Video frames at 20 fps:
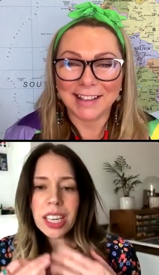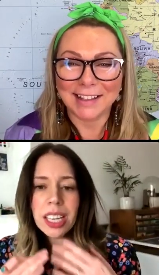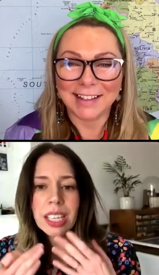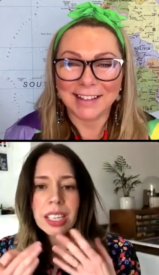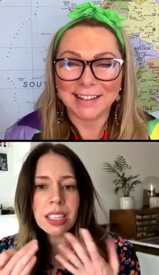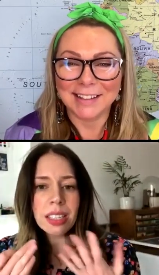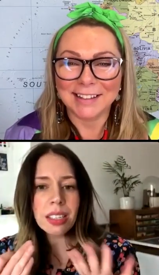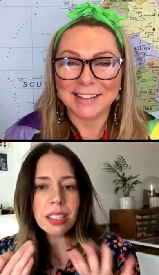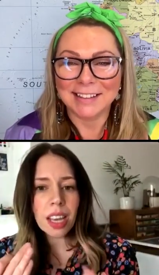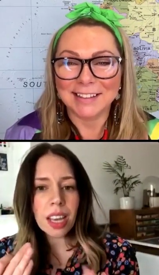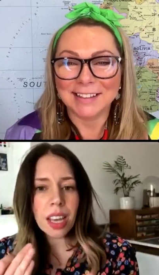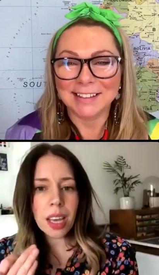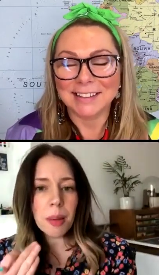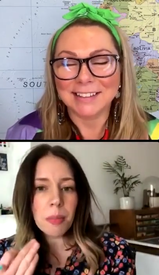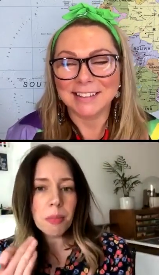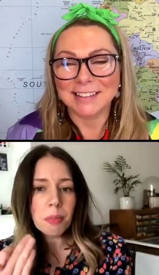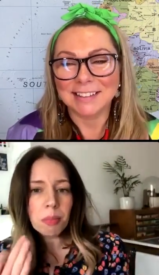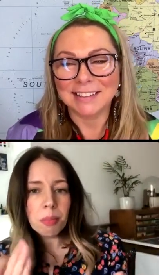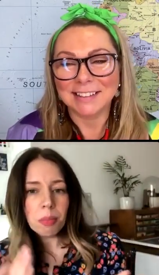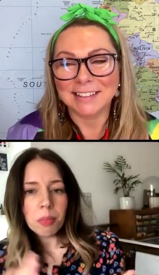Speaker 1: is
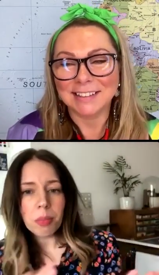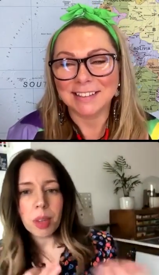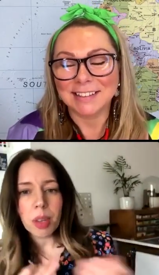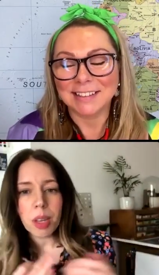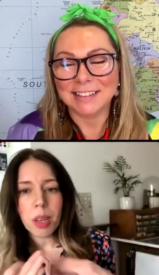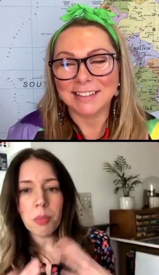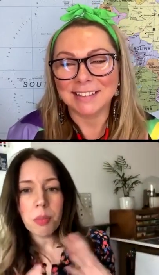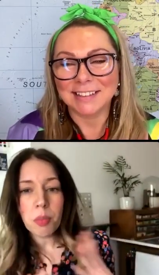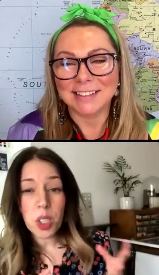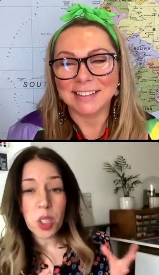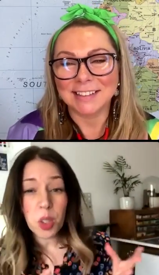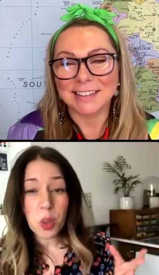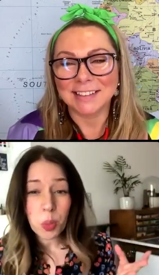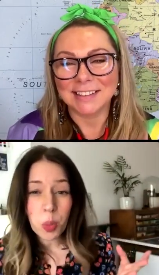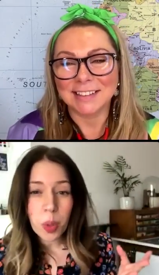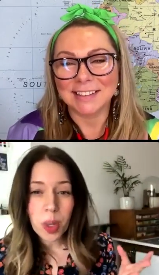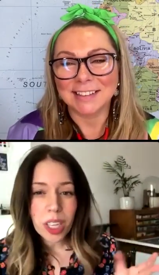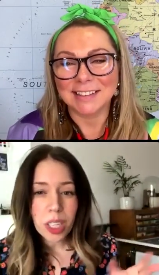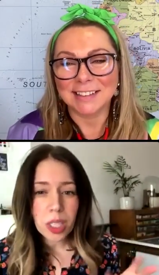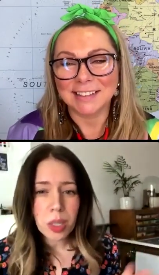um, embroidered
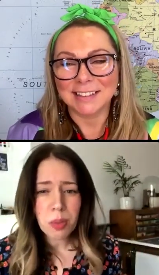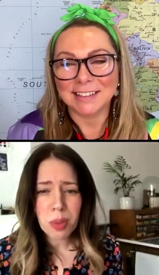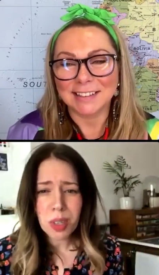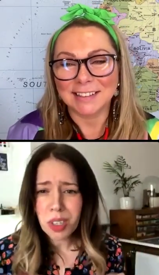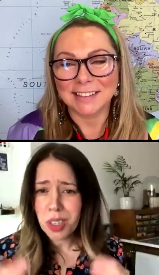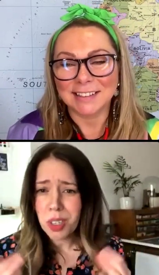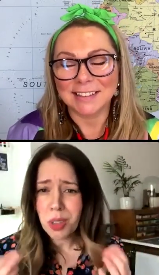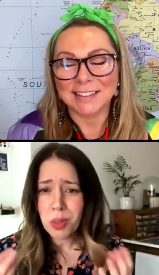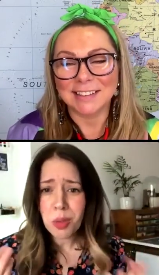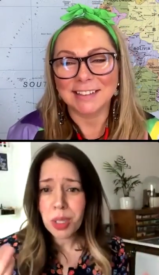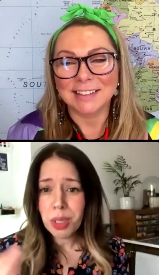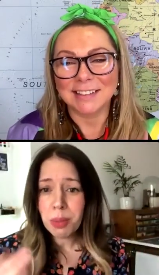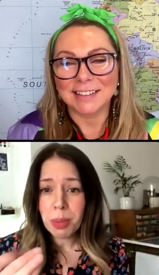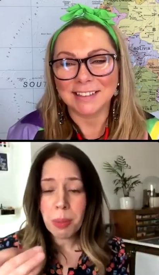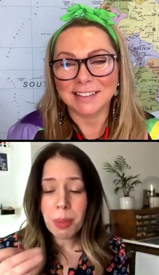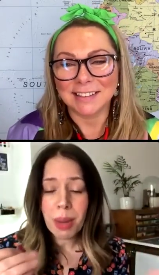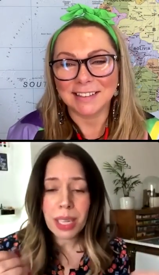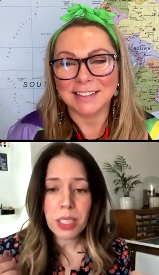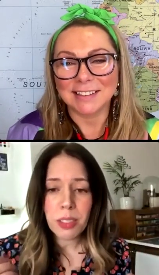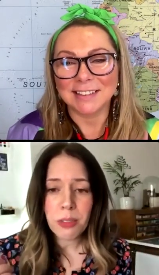words, which is all going to be
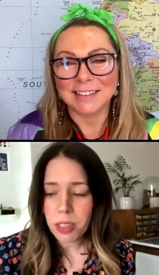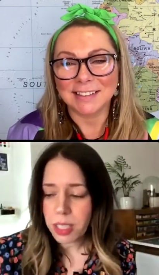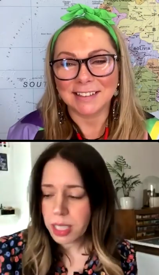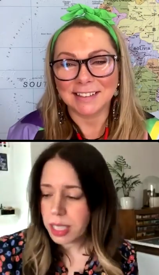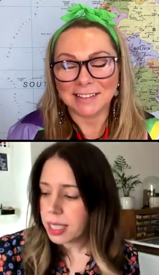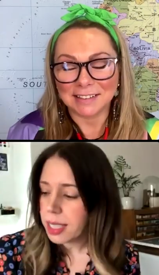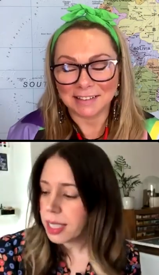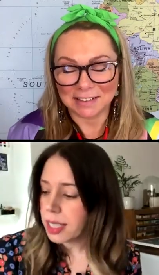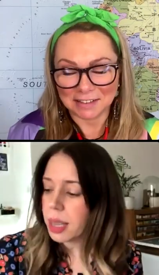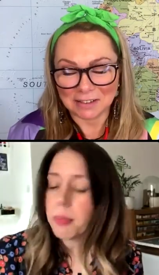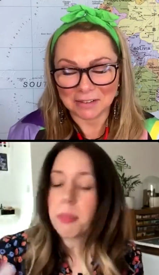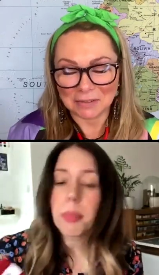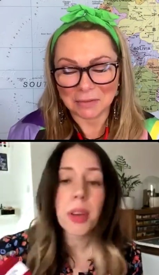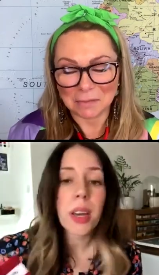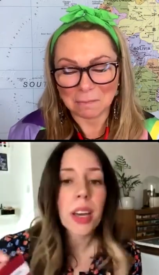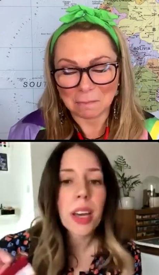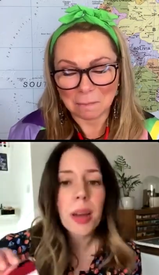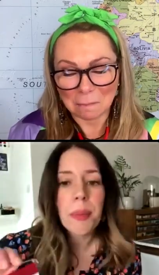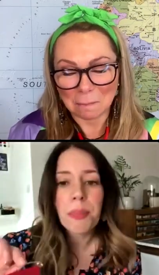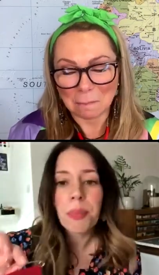back to front, isn't it?
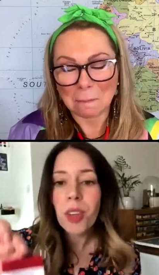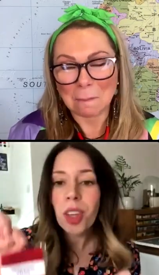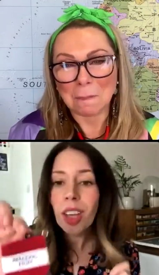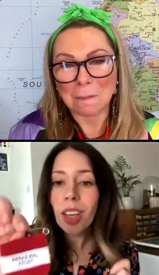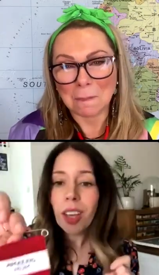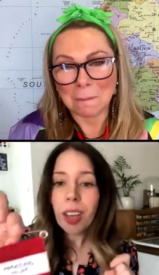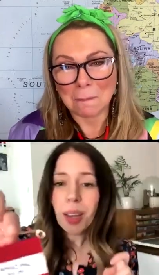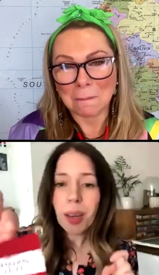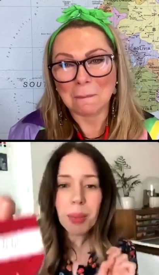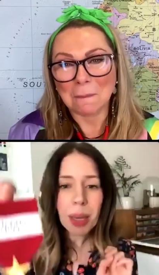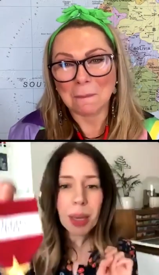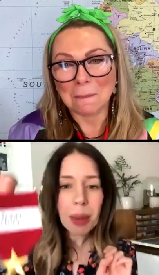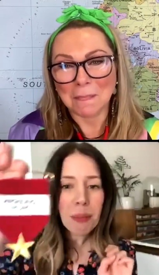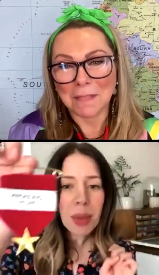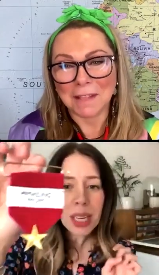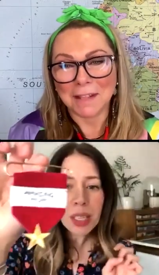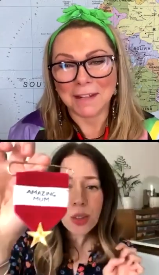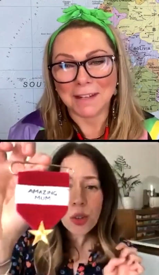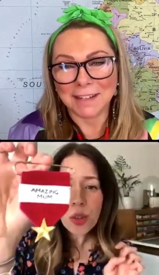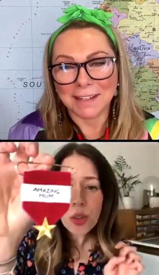But um, I make
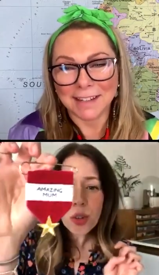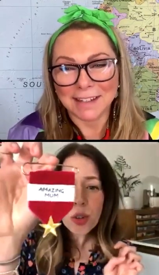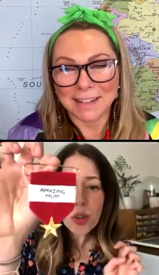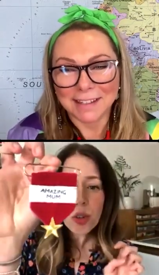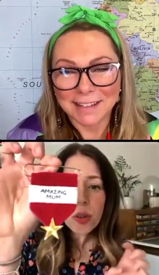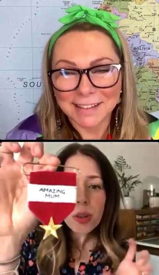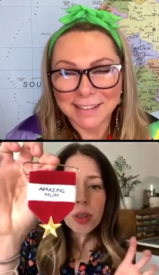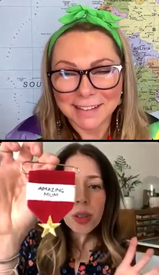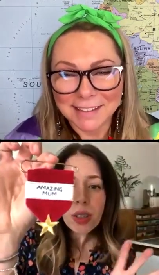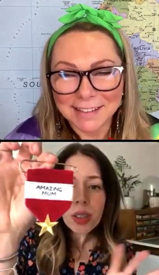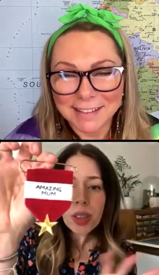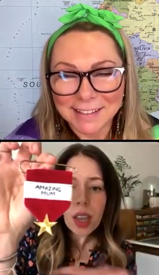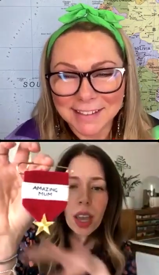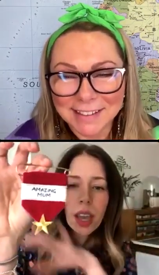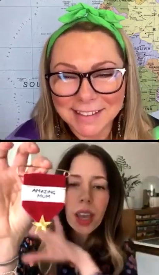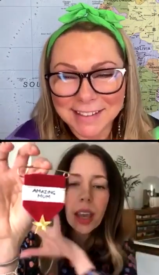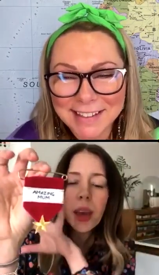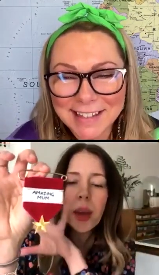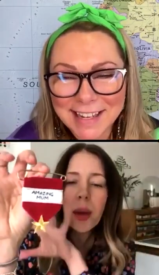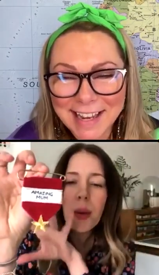medals,
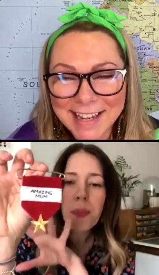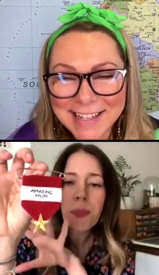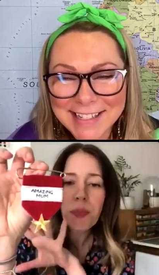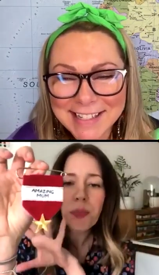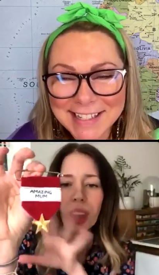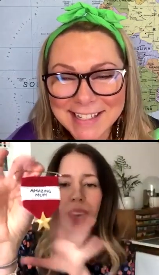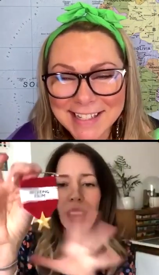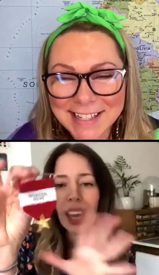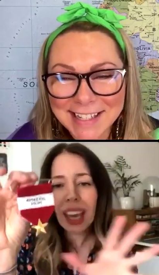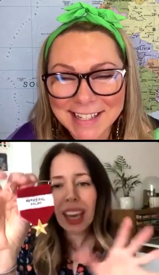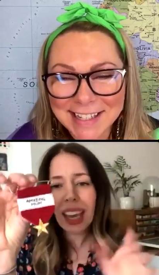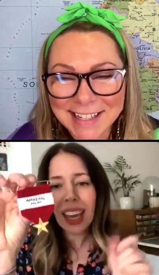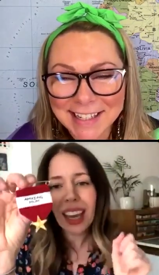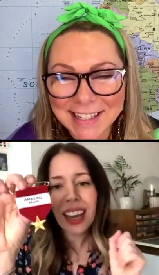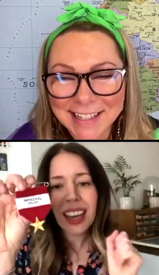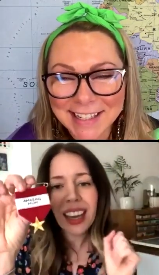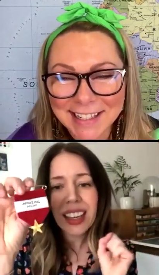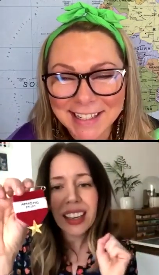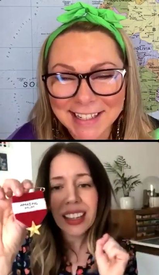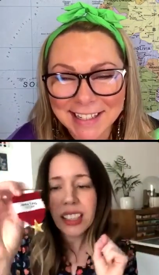um,
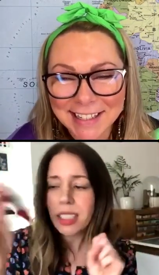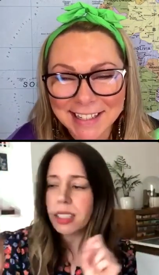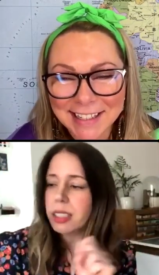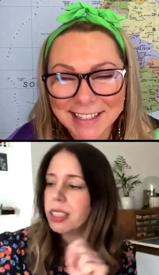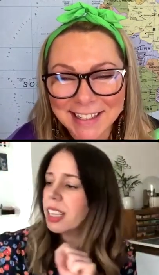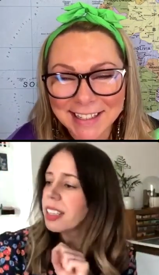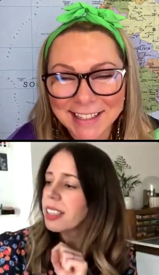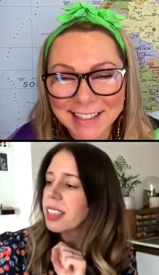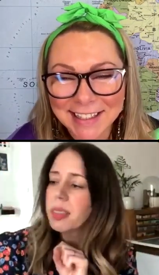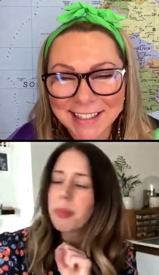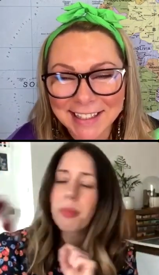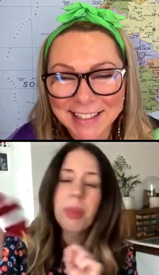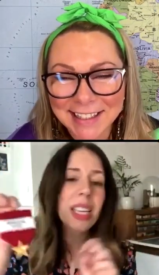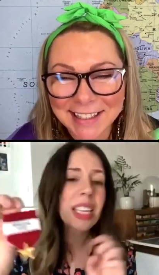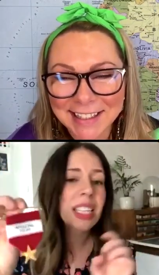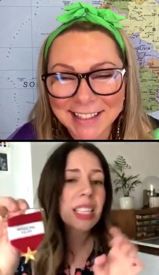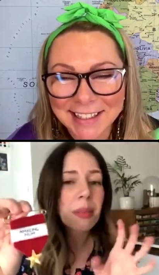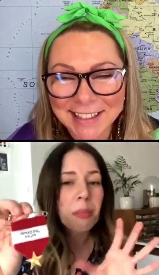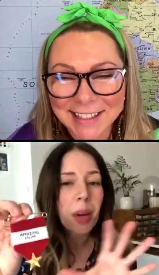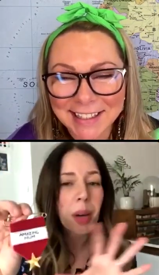and that says
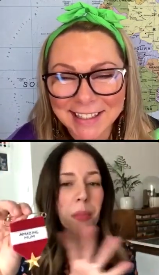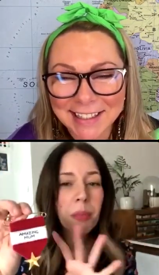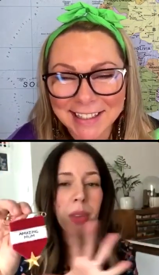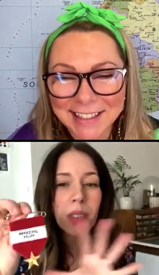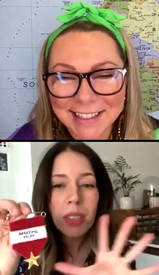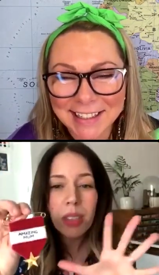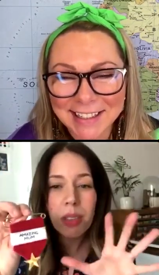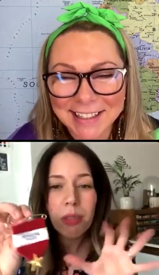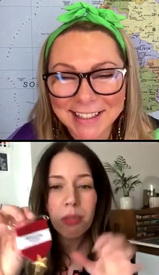"Amazing Mum" because